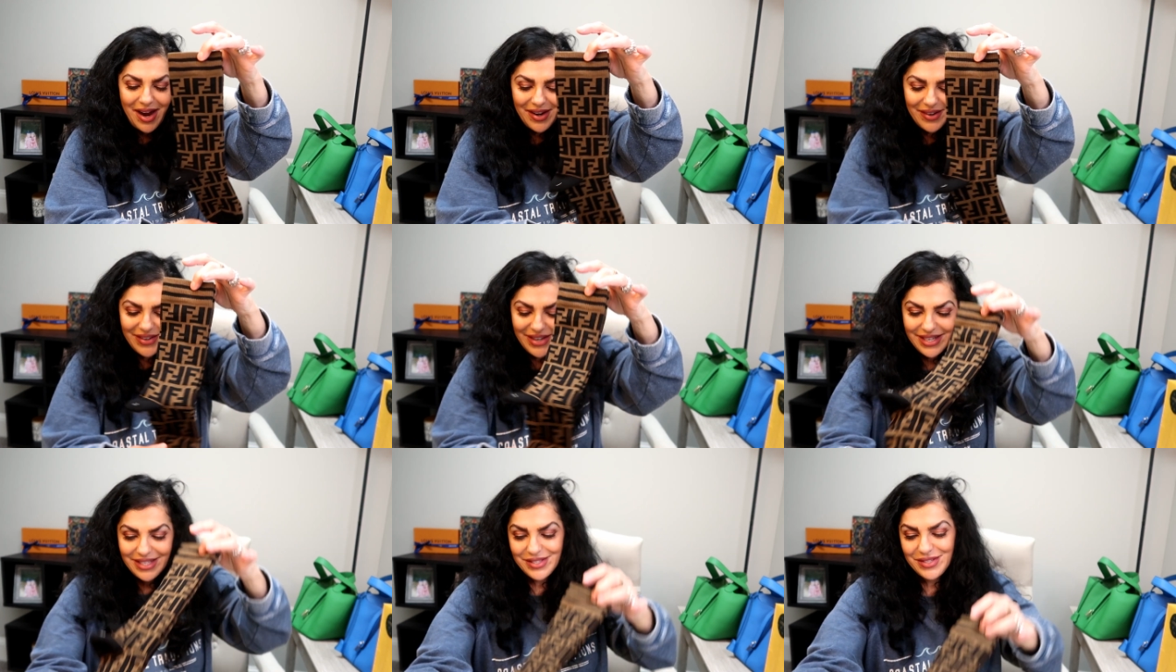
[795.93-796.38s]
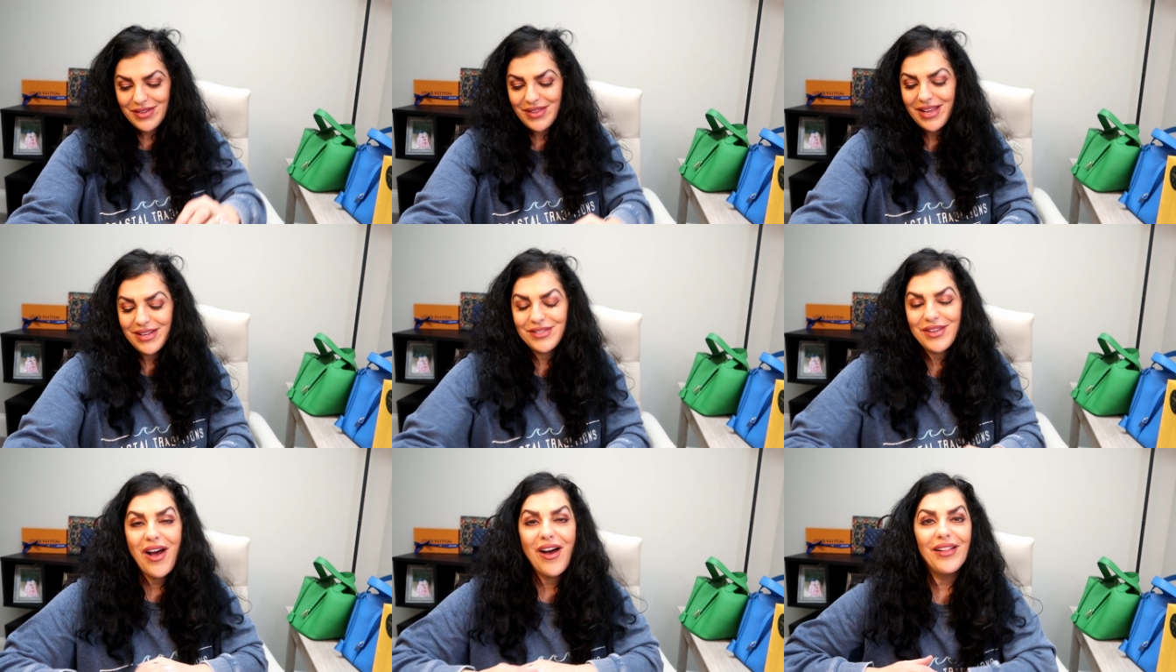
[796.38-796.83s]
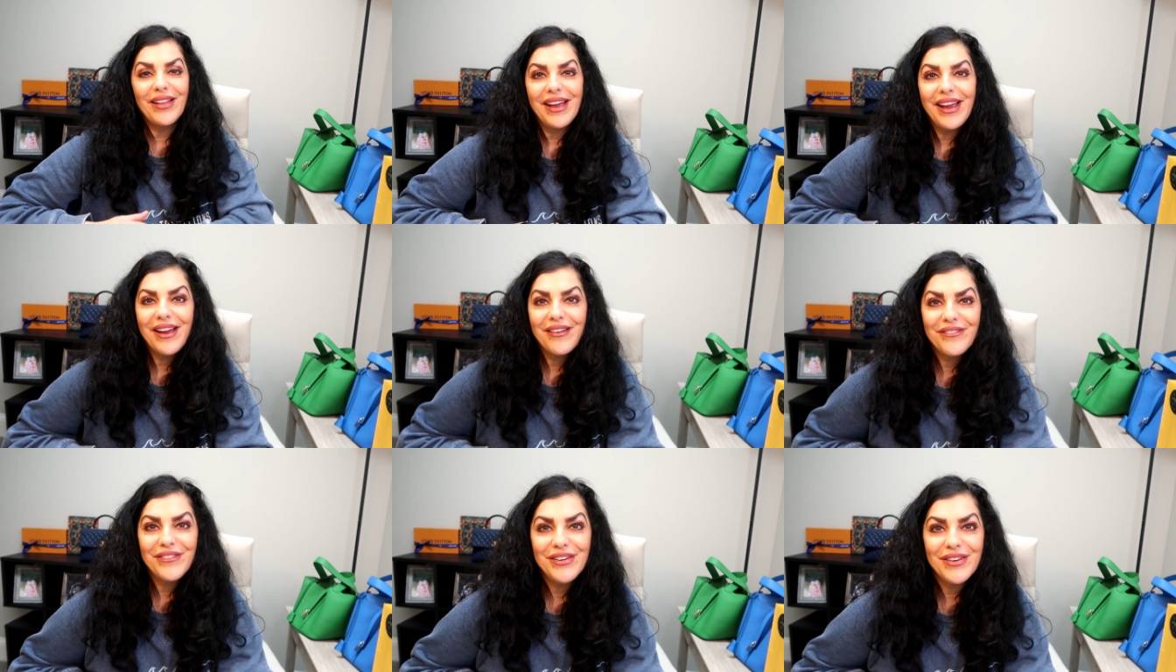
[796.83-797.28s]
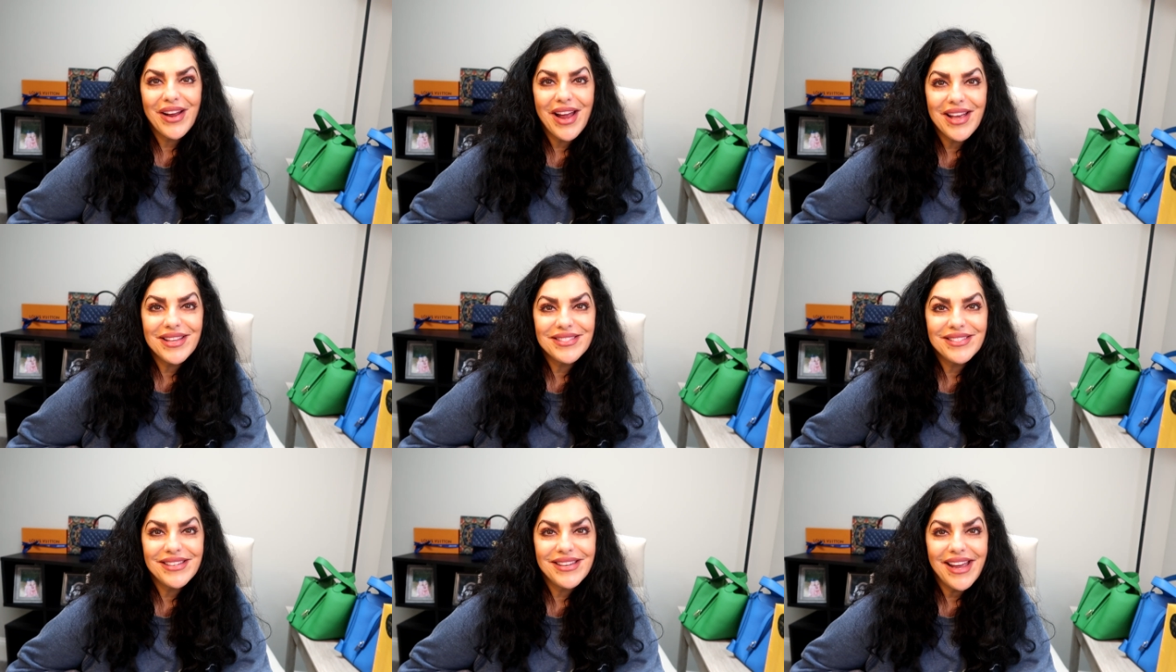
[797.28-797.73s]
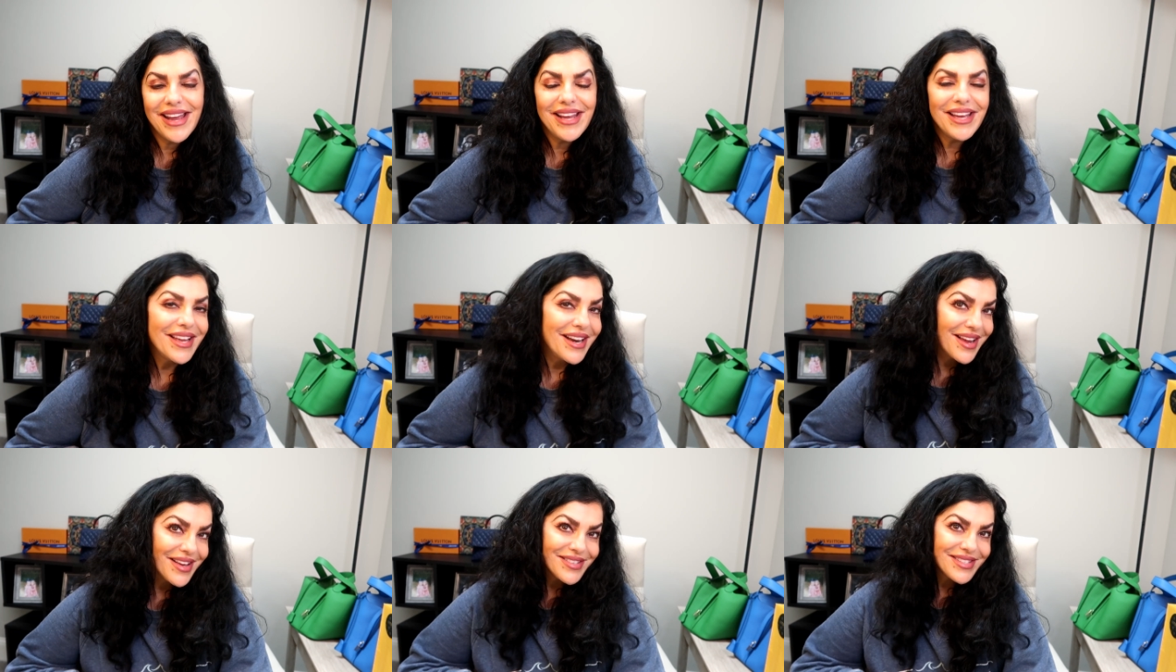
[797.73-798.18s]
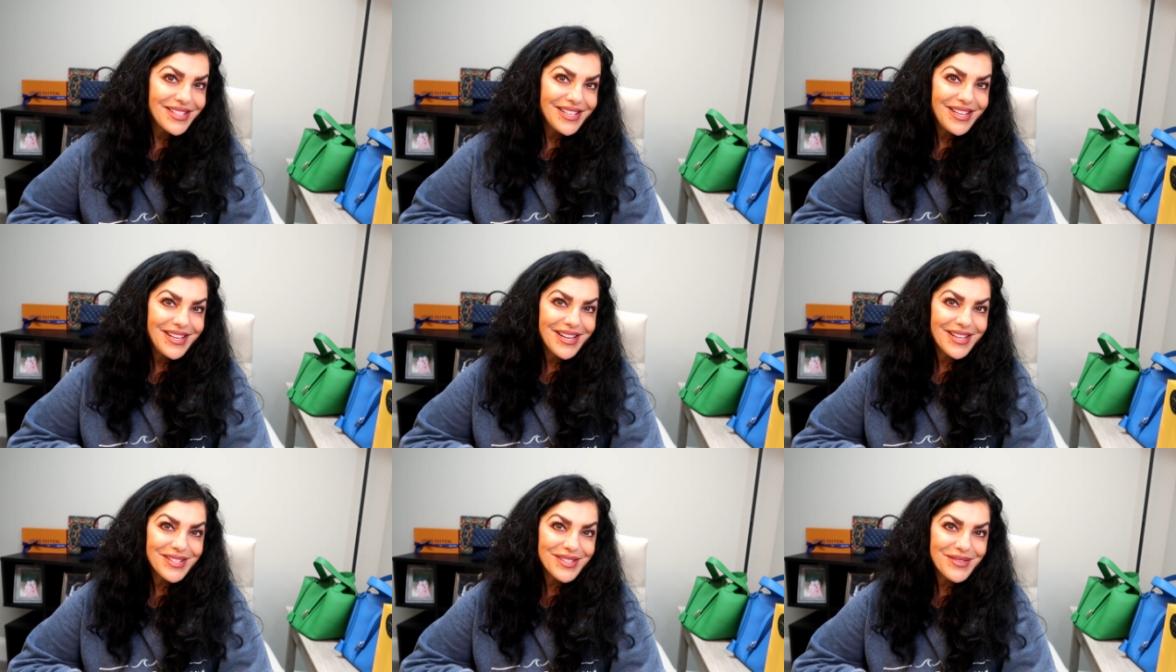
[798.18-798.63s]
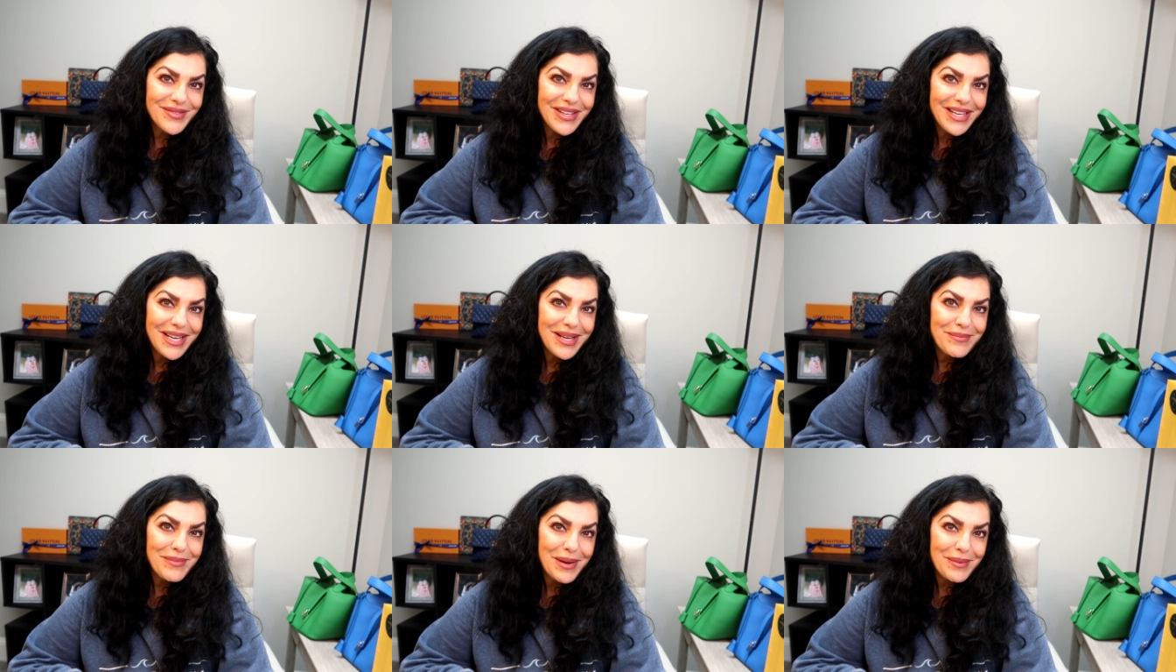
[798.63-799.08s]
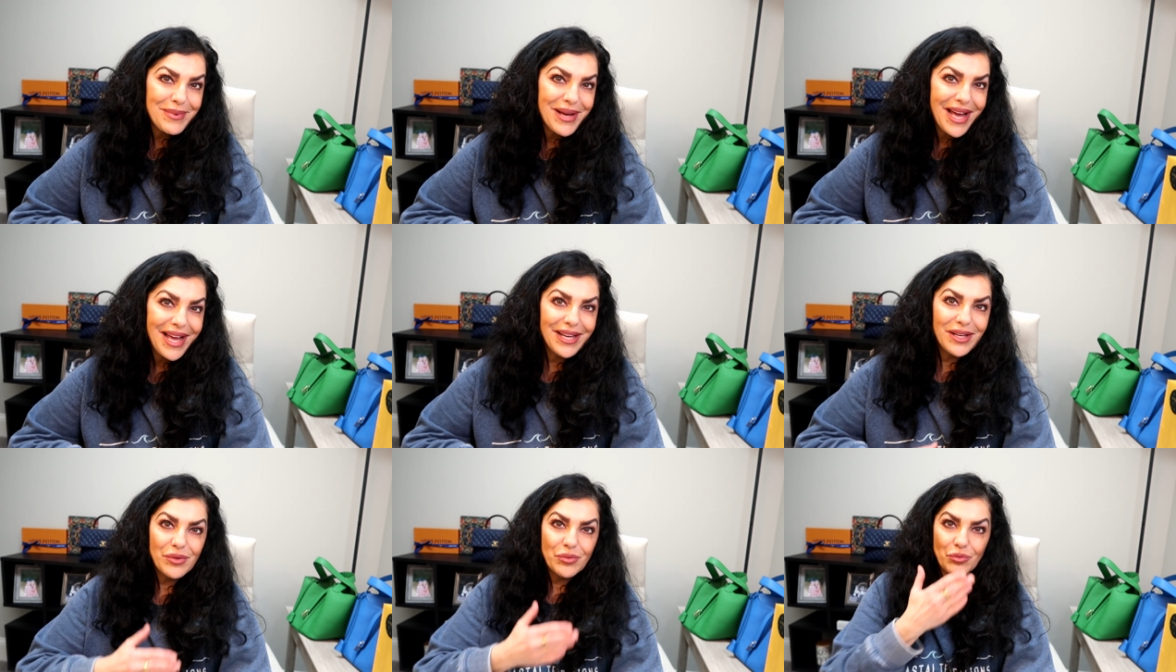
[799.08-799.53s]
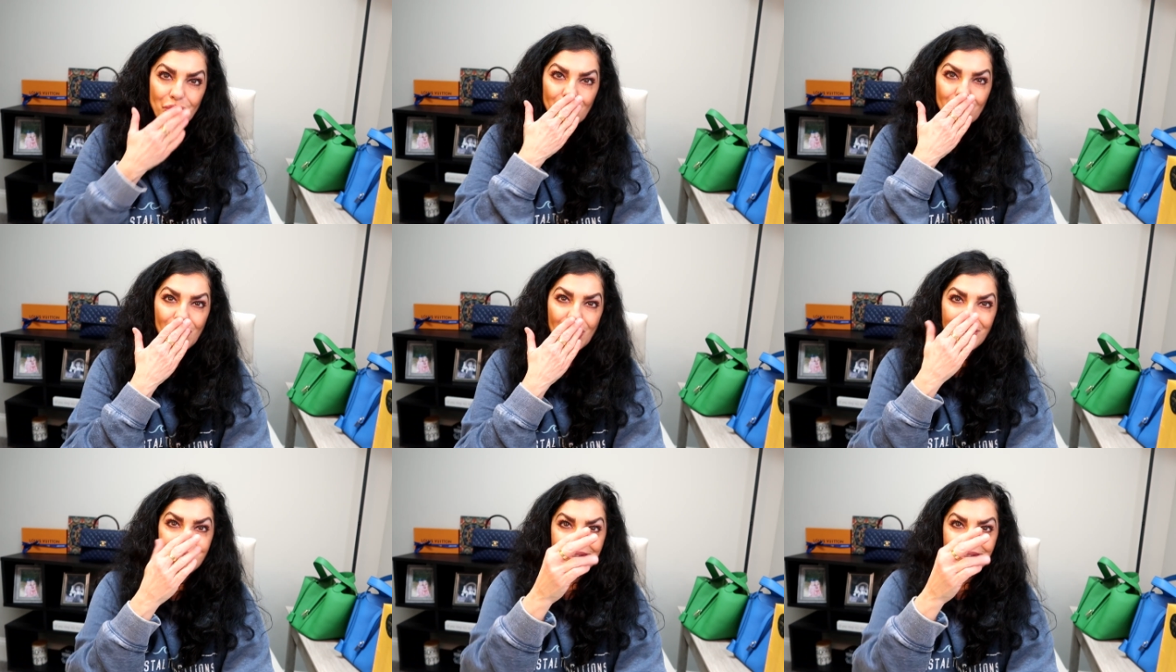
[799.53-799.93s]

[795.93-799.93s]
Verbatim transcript: All right, so that's all I have for you guys today, and I'll see you next week. Bye-bye.